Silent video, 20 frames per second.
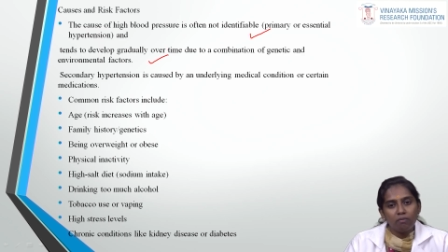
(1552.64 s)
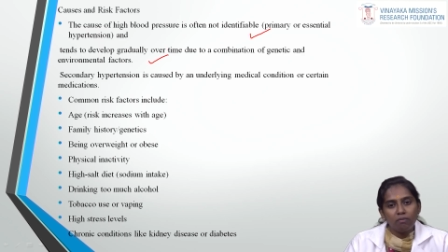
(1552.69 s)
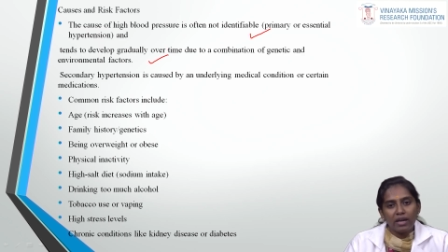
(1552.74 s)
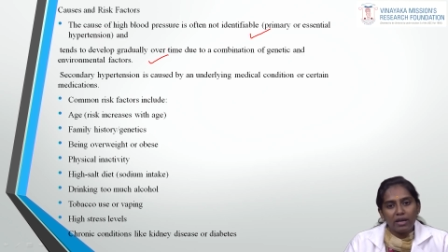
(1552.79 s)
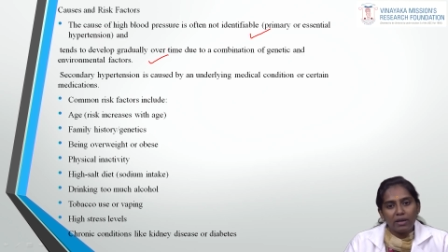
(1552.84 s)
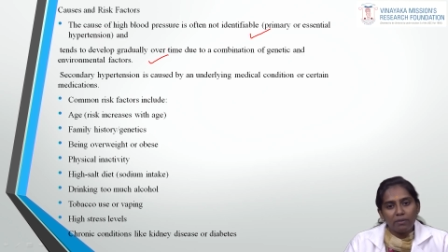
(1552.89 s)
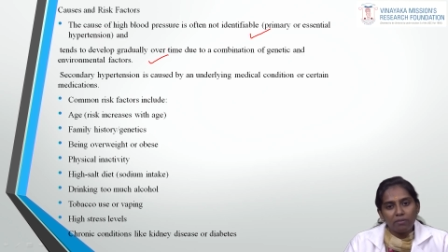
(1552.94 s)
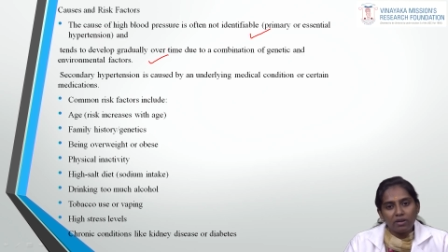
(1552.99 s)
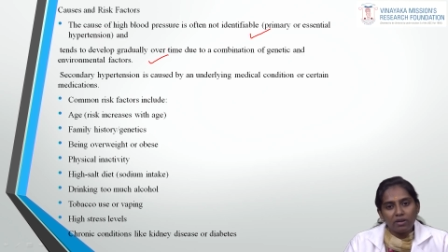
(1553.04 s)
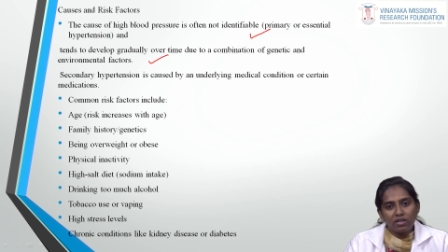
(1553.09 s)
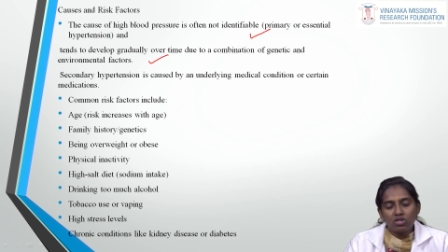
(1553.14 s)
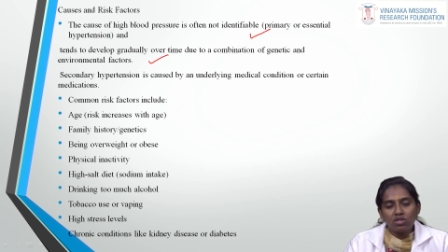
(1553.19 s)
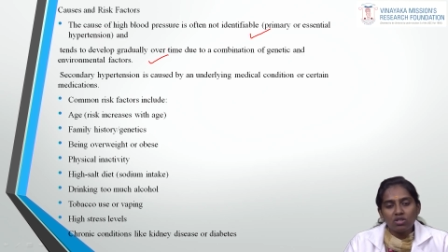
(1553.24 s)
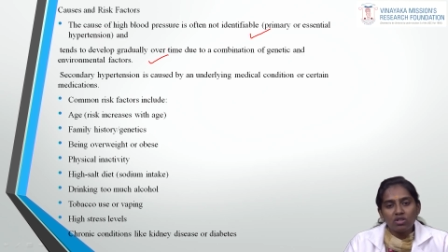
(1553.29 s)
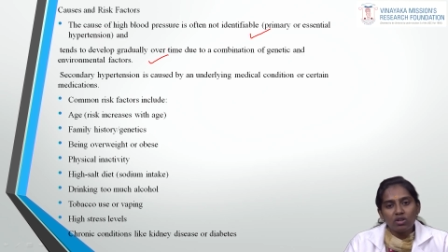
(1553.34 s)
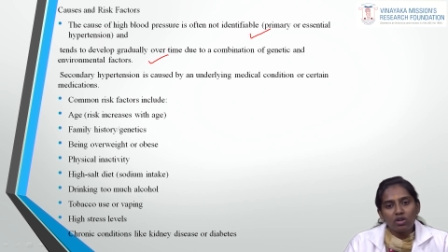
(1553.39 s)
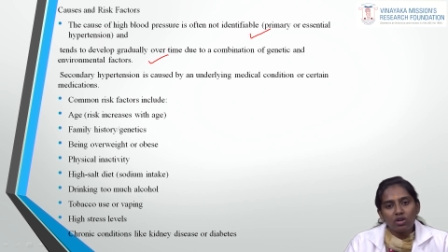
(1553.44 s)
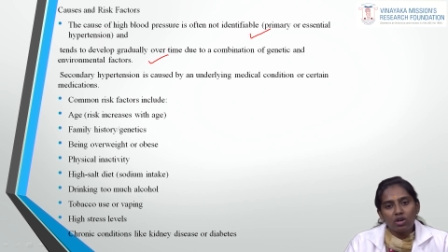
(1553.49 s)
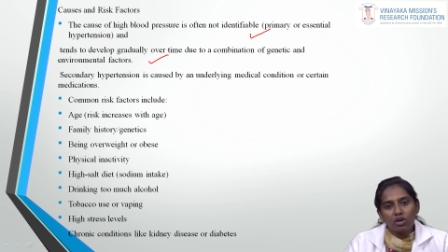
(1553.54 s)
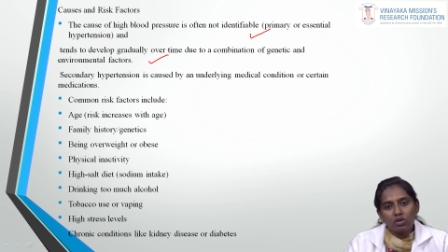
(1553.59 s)
Blood pressure
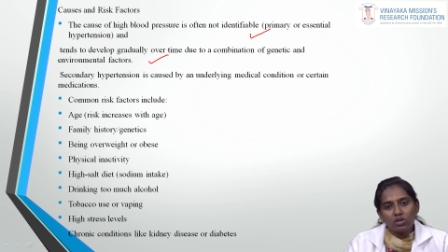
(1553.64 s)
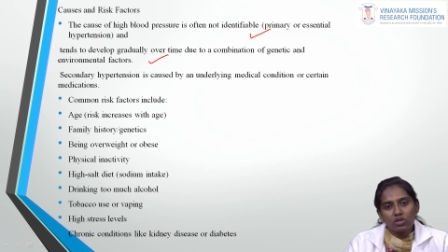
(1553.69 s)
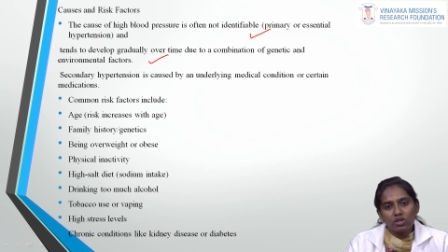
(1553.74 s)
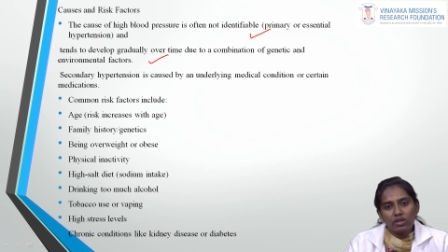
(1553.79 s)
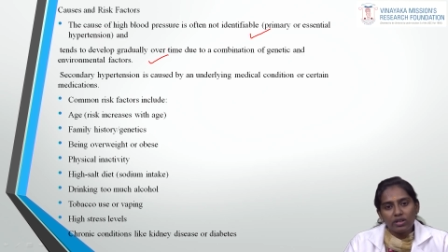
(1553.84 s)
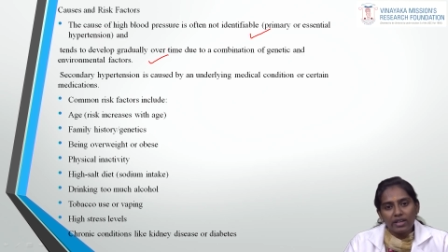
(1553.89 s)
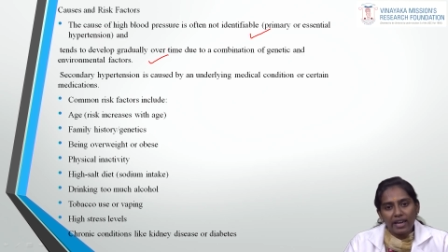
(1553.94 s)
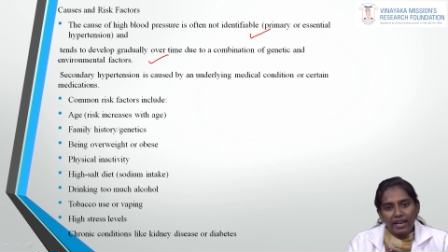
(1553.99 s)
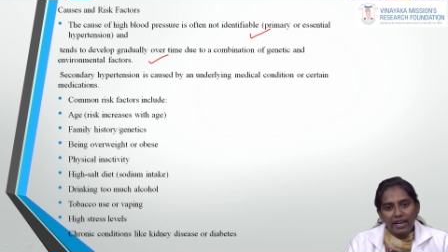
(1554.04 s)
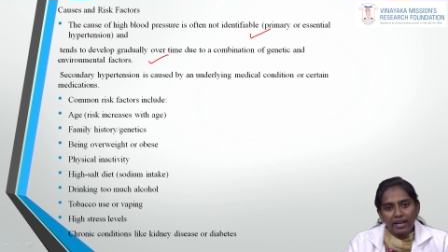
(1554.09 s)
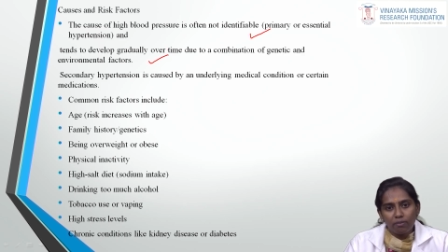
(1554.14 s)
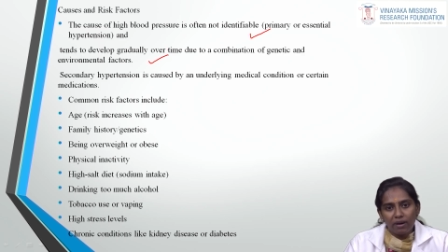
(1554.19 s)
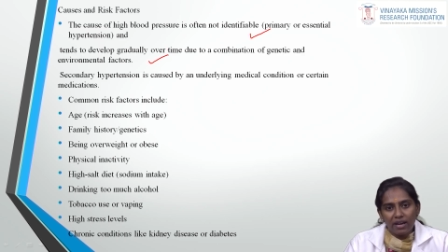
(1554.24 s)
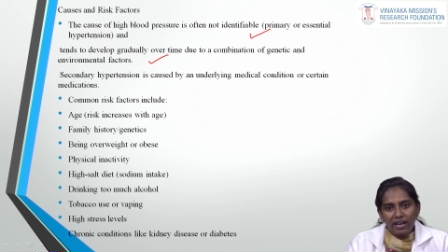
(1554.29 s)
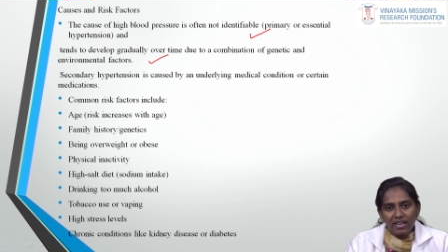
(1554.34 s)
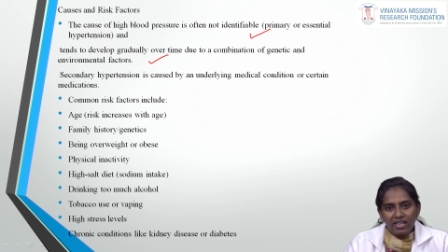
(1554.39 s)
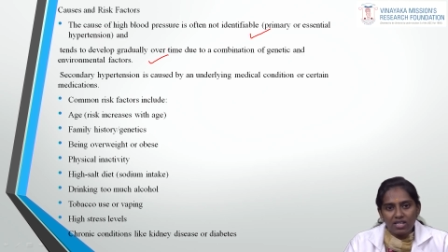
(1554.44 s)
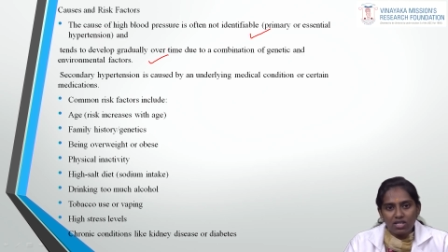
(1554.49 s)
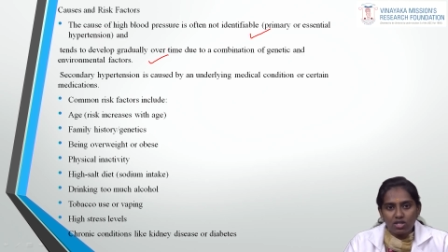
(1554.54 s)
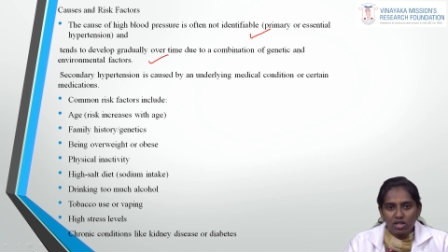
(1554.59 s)
you can also get
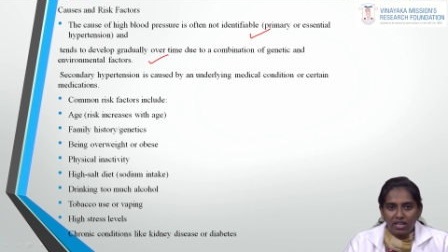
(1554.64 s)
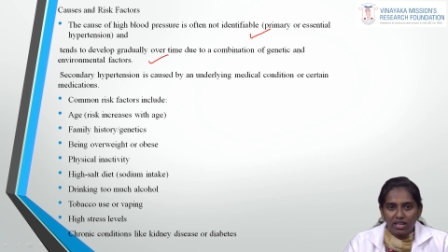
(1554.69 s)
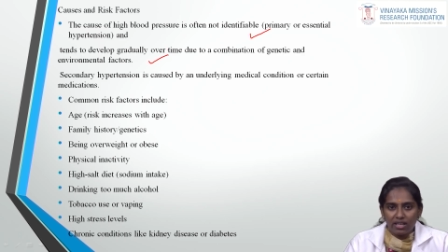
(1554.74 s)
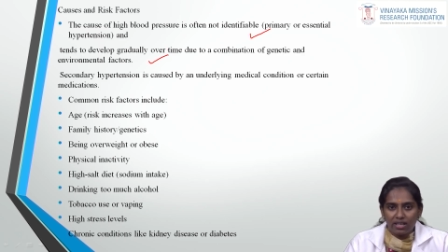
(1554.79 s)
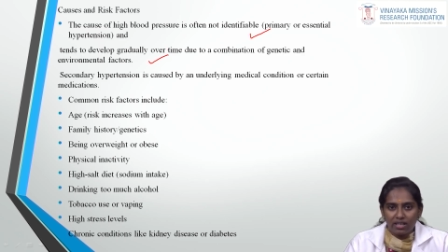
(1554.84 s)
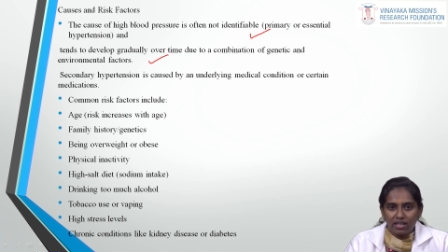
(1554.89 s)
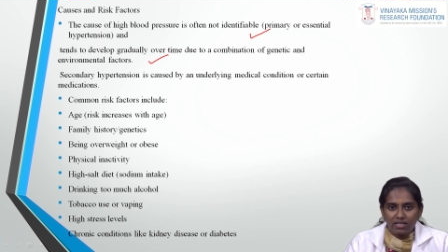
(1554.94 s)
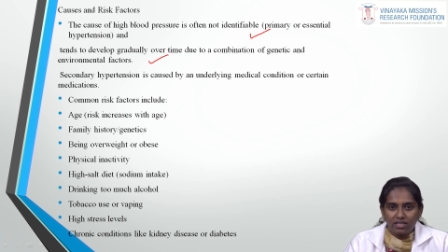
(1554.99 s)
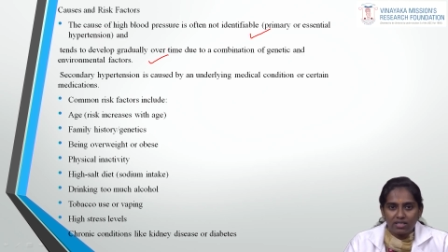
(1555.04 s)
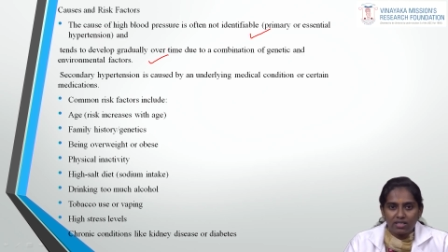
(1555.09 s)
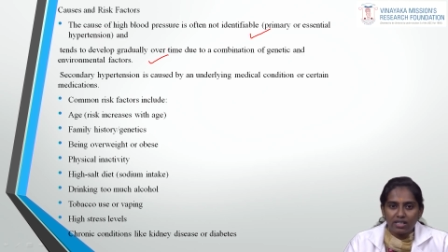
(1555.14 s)
by genetics,